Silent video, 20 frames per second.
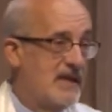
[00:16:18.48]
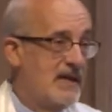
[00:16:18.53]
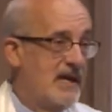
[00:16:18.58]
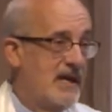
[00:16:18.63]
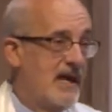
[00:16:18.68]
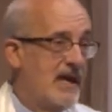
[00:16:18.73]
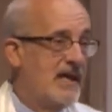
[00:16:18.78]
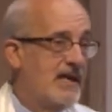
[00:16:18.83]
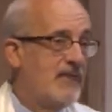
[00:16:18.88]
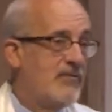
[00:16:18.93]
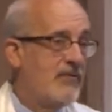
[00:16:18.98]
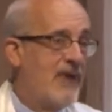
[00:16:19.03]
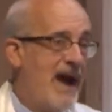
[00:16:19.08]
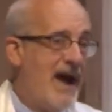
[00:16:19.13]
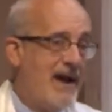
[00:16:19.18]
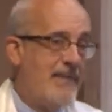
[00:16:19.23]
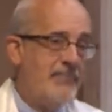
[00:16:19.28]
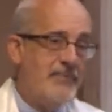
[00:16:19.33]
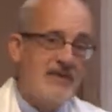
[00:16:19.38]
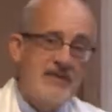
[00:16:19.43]
and he
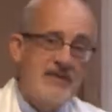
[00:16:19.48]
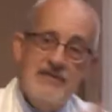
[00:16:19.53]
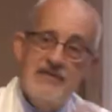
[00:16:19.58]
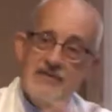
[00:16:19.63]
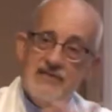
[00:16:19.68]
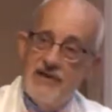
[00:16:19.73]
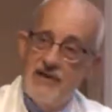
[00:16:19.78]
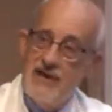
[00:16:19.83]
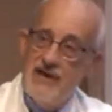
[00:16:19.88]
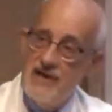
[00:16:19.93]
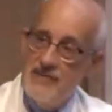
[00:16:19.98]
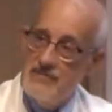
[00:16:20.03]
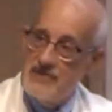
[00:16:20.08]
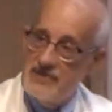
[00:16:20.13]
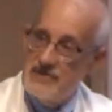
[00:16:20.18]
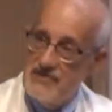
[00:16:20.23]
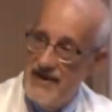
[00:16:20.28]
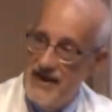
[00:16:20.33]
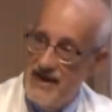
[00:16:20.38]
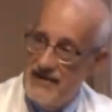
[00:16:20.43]
wrapped his arms
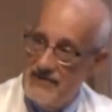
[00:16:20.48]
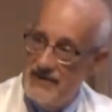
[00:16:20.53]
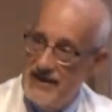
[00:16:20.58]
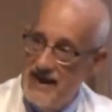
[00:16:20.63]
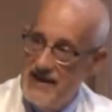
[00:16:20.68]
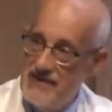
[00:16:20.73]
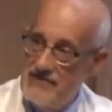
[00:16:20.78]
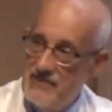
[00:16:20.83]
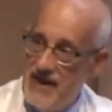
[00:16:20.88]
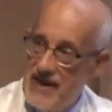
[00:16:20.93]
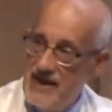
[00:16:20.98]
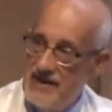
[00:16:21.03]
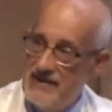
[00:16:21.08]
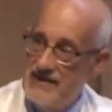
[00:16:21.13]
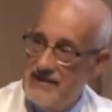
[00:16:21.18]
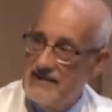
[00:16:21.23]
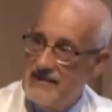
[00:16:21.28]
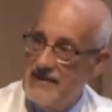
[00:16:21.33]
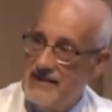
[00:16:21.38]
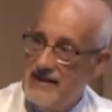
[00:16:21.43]
around that man
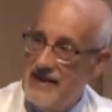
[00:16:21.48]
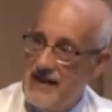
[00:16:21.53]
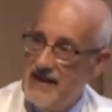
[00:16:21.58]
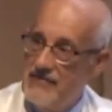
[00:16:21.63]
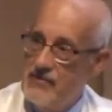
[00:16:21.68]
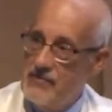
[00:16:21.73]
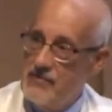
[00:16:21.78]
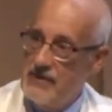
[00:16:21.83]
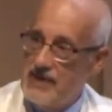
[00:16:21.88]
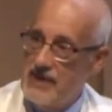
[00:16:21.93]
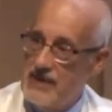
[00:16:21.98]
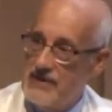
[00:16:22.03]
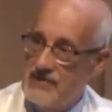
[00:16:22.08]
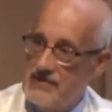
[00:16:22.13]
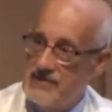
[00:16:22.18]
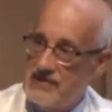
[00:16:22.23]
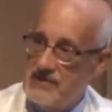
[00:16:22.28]
and gave him a kiss,